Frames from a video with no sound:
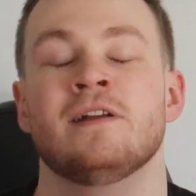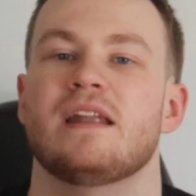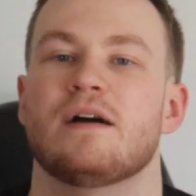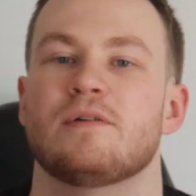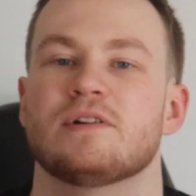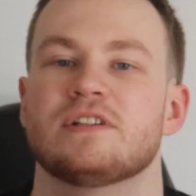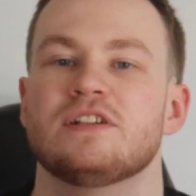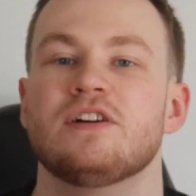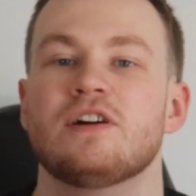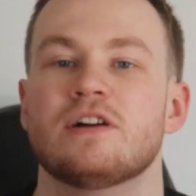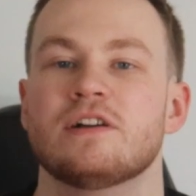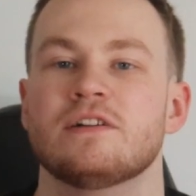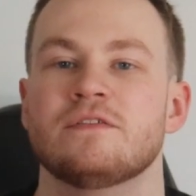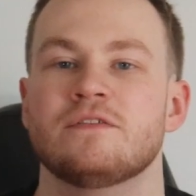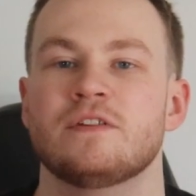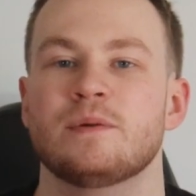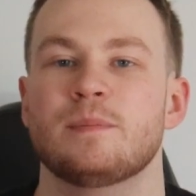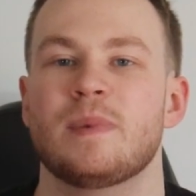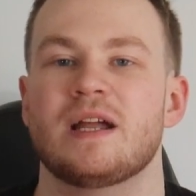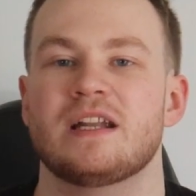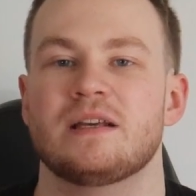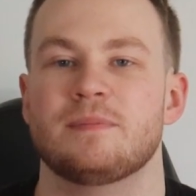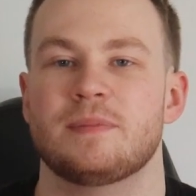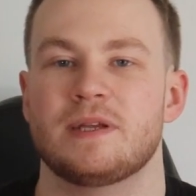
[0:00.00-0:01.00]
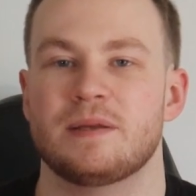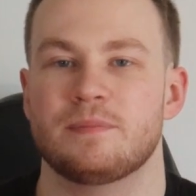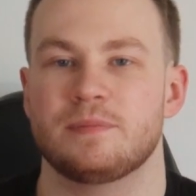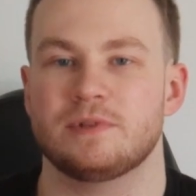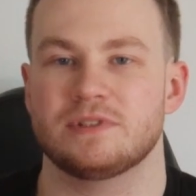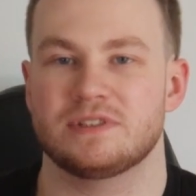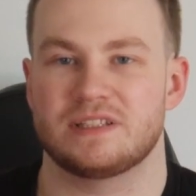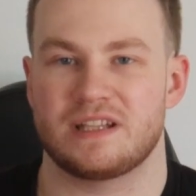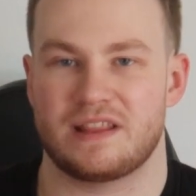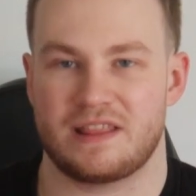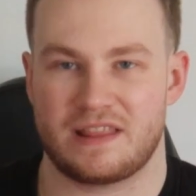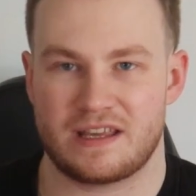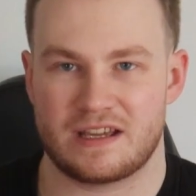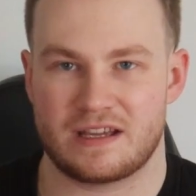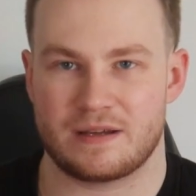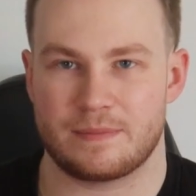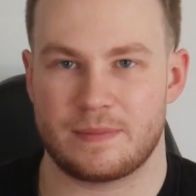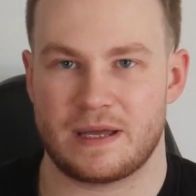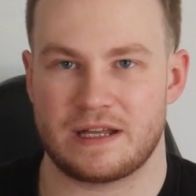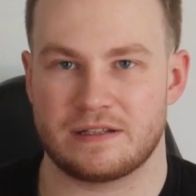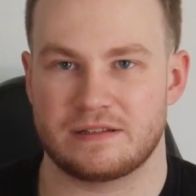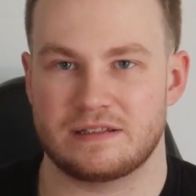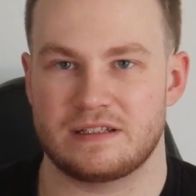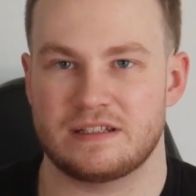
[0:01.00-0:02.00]
Now it's hard for many people to think
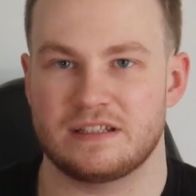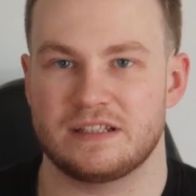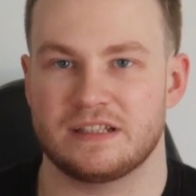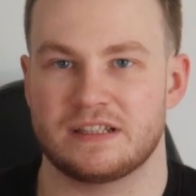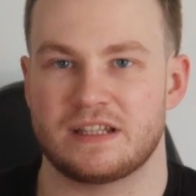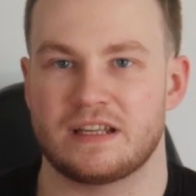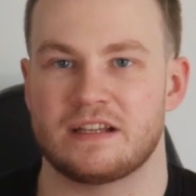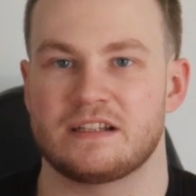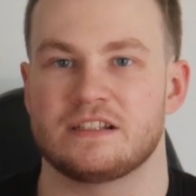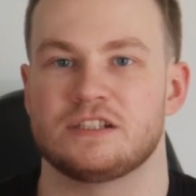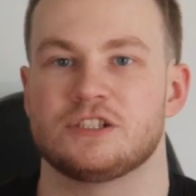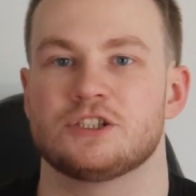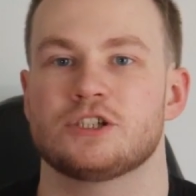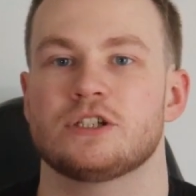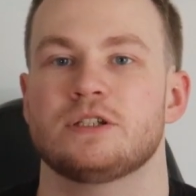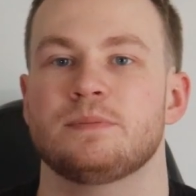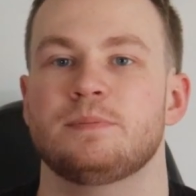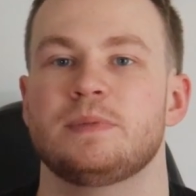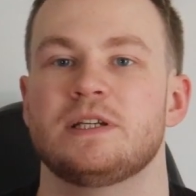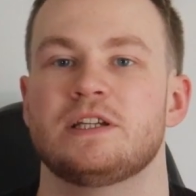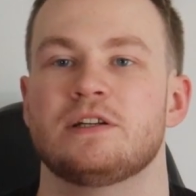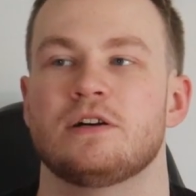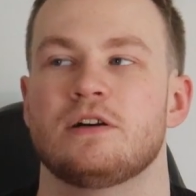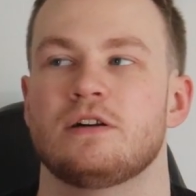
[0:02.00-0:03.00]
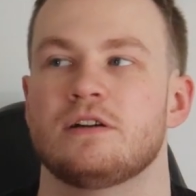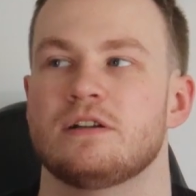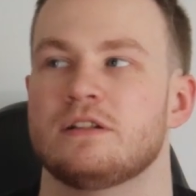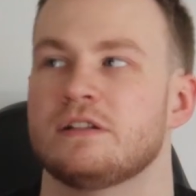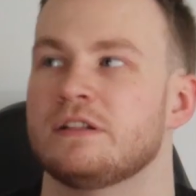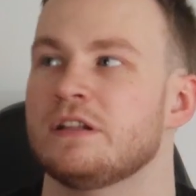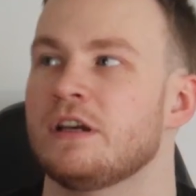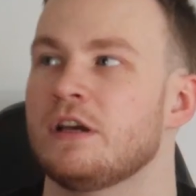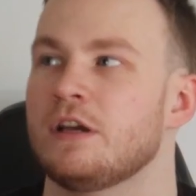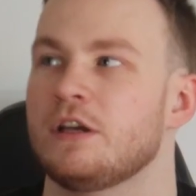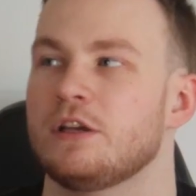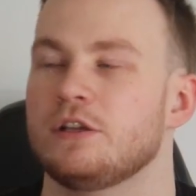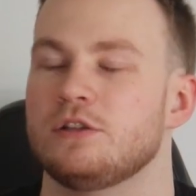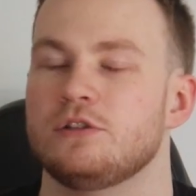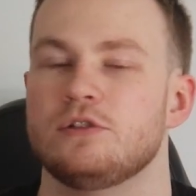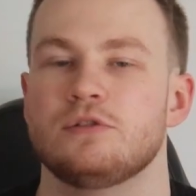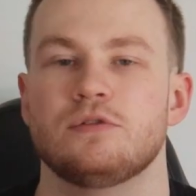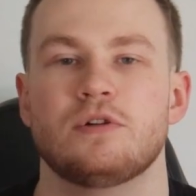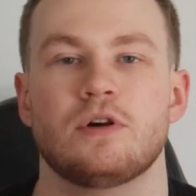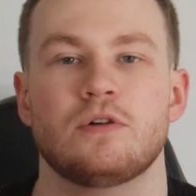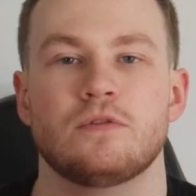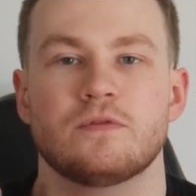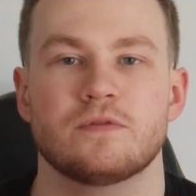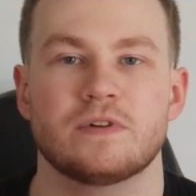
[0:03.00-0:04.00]
about these things just because you
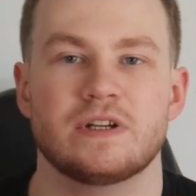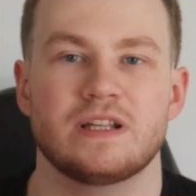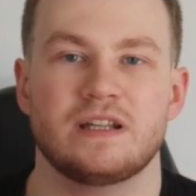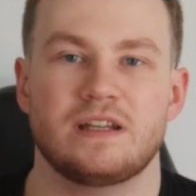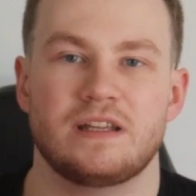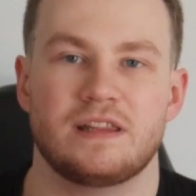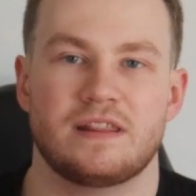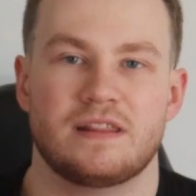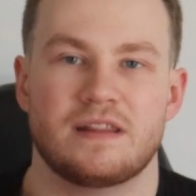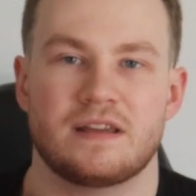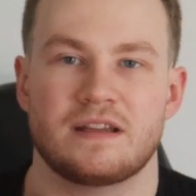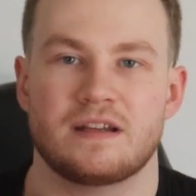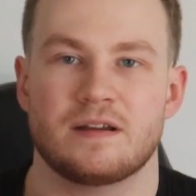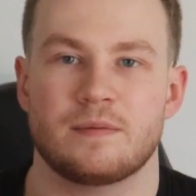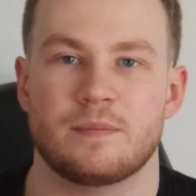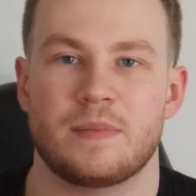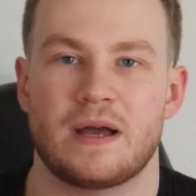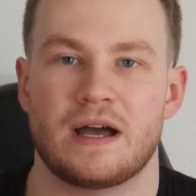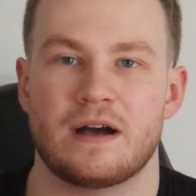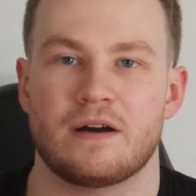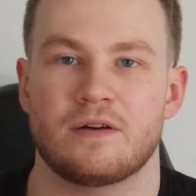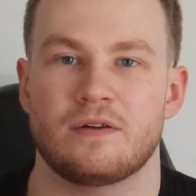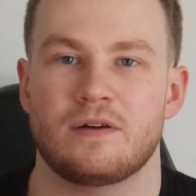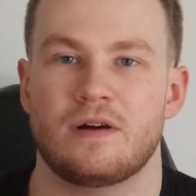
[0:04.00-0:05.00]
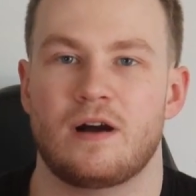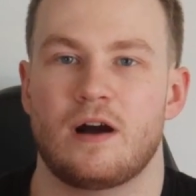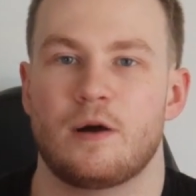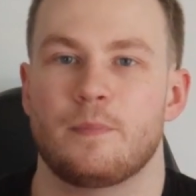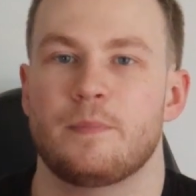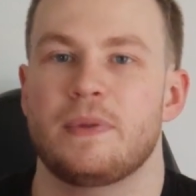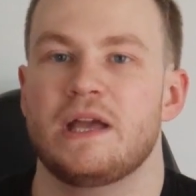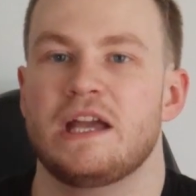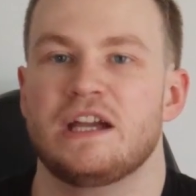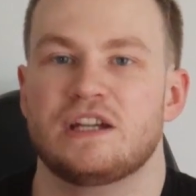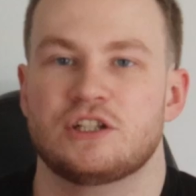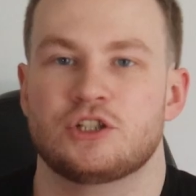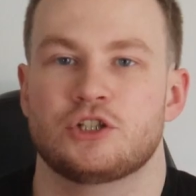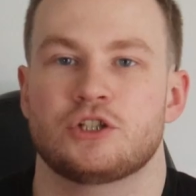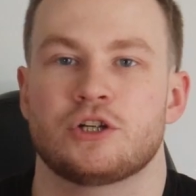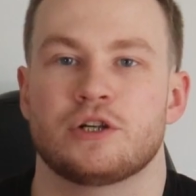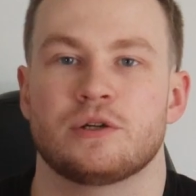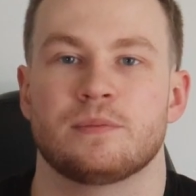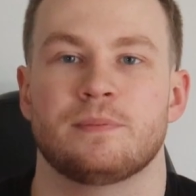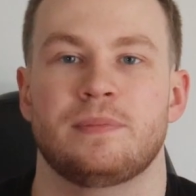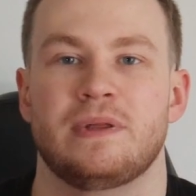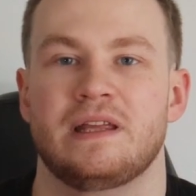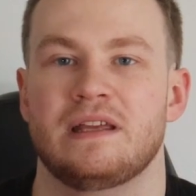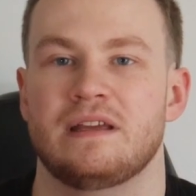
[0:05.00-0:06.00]
don't really think about a
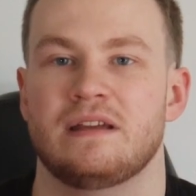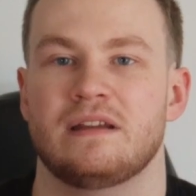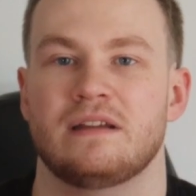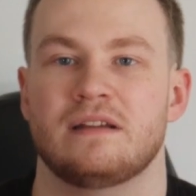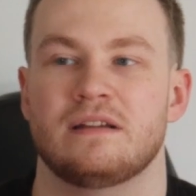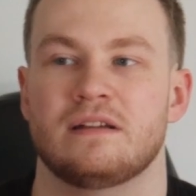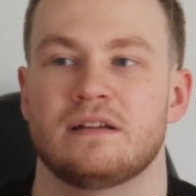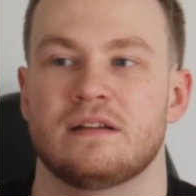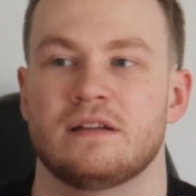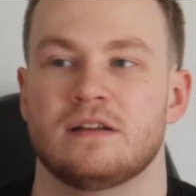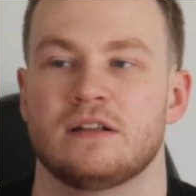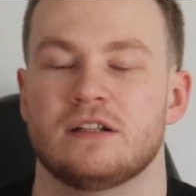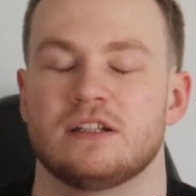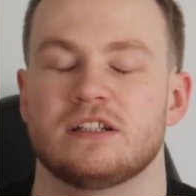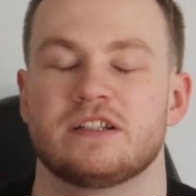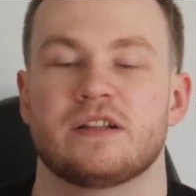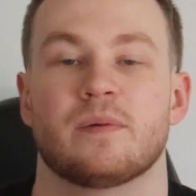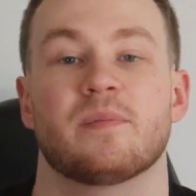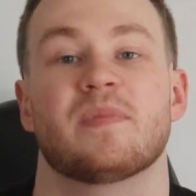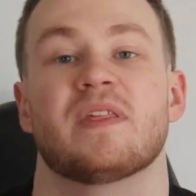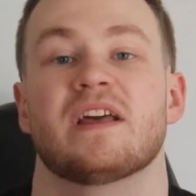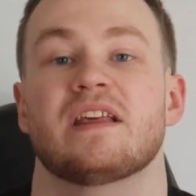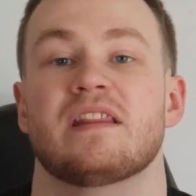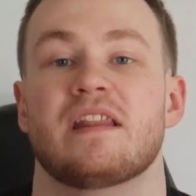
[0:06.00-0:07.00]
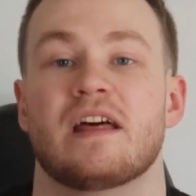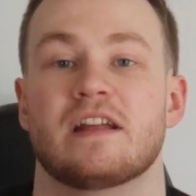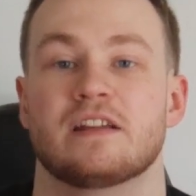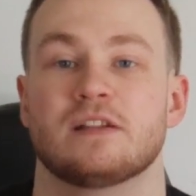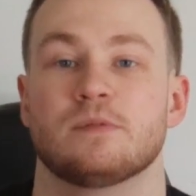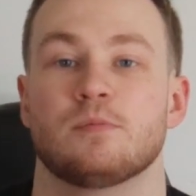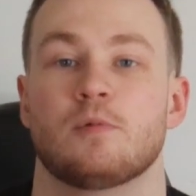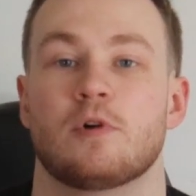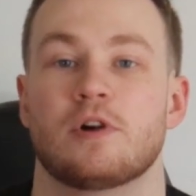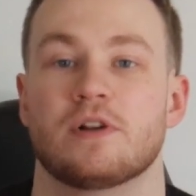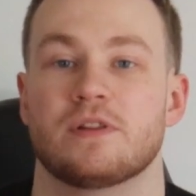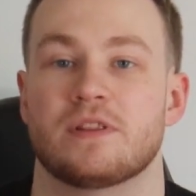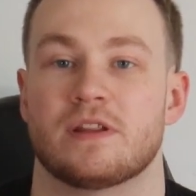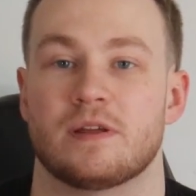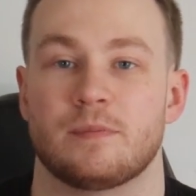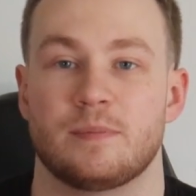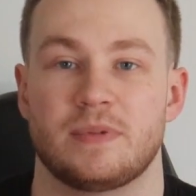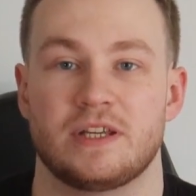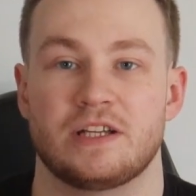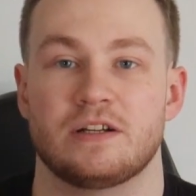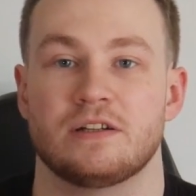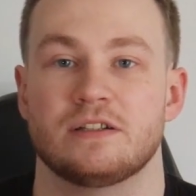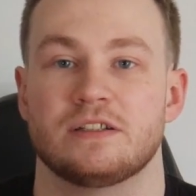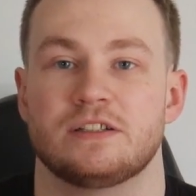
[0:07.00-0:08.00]
picture being something that's worth it,
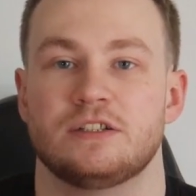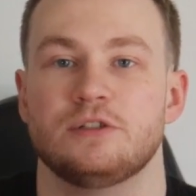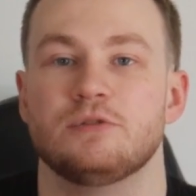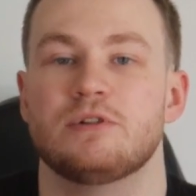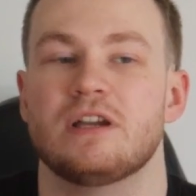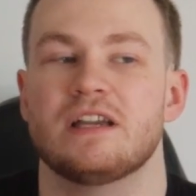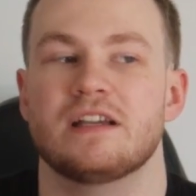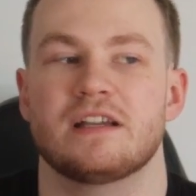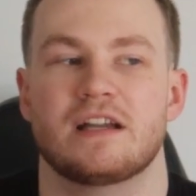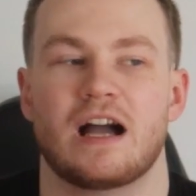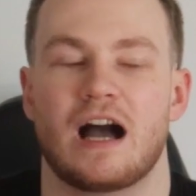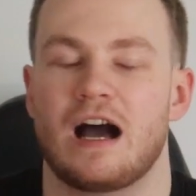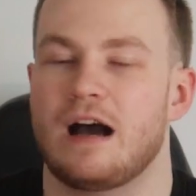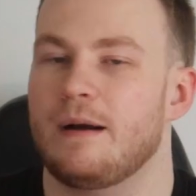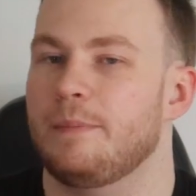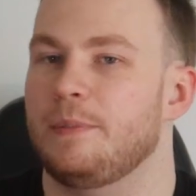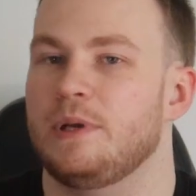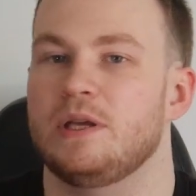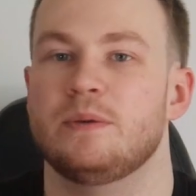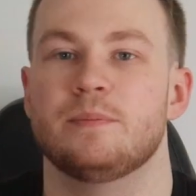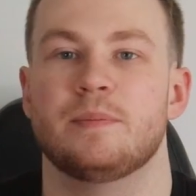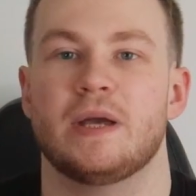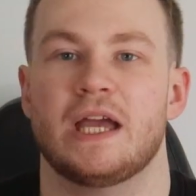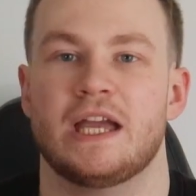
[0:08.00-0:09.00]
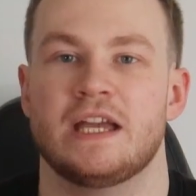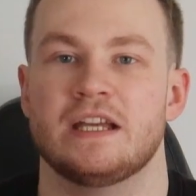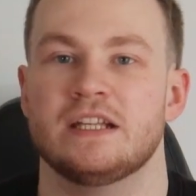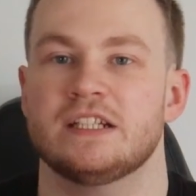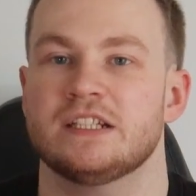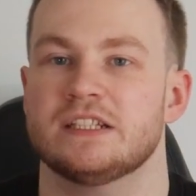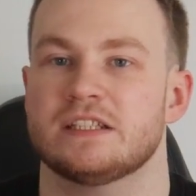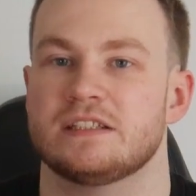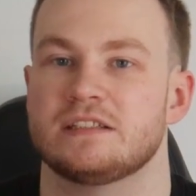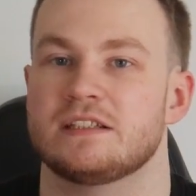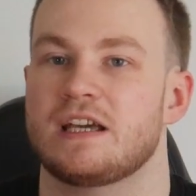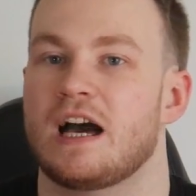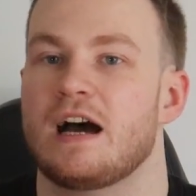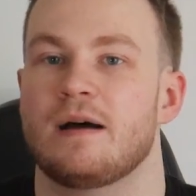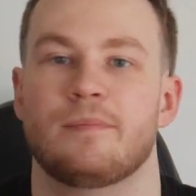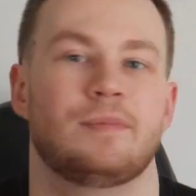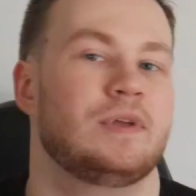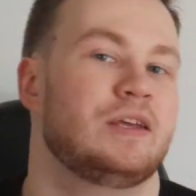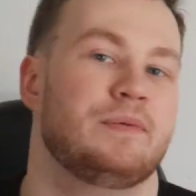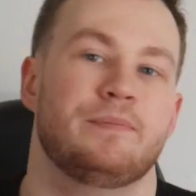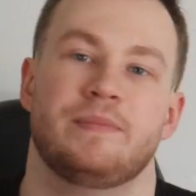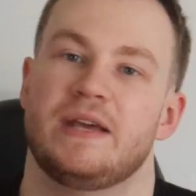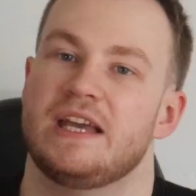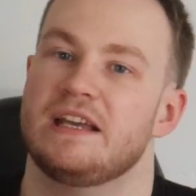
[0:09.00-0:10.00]
because you can copy and paste and
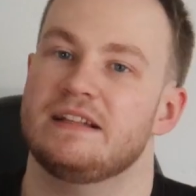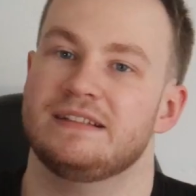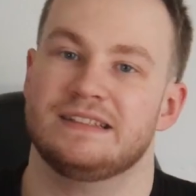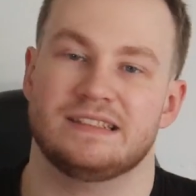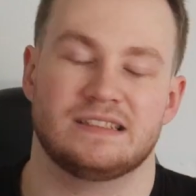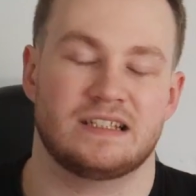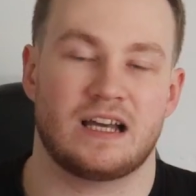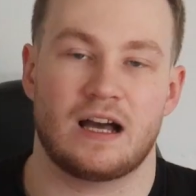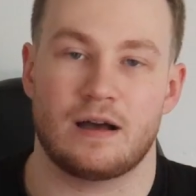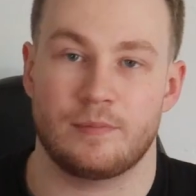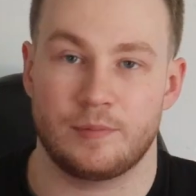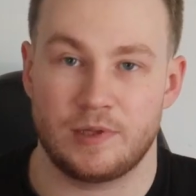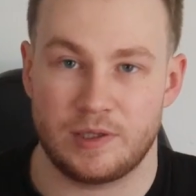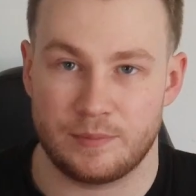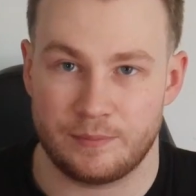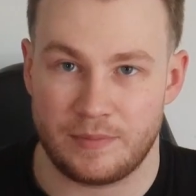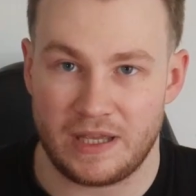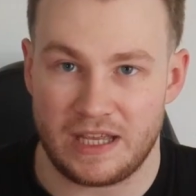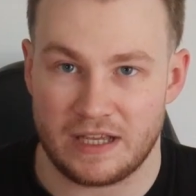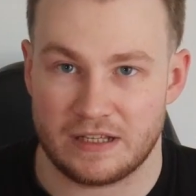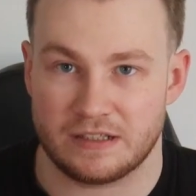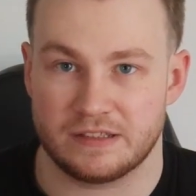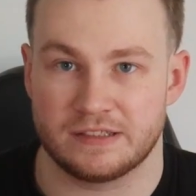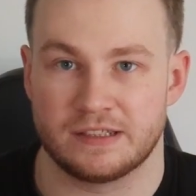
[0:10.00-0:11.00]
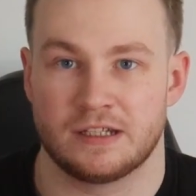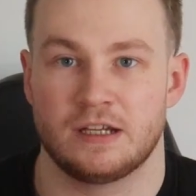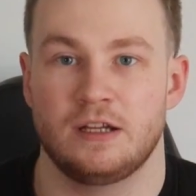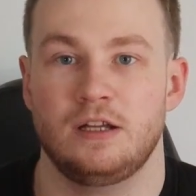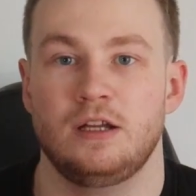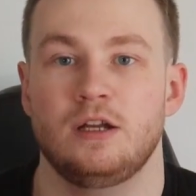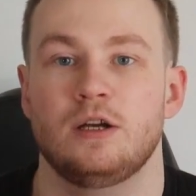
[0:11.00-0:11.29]
copy and paste and copy and paste.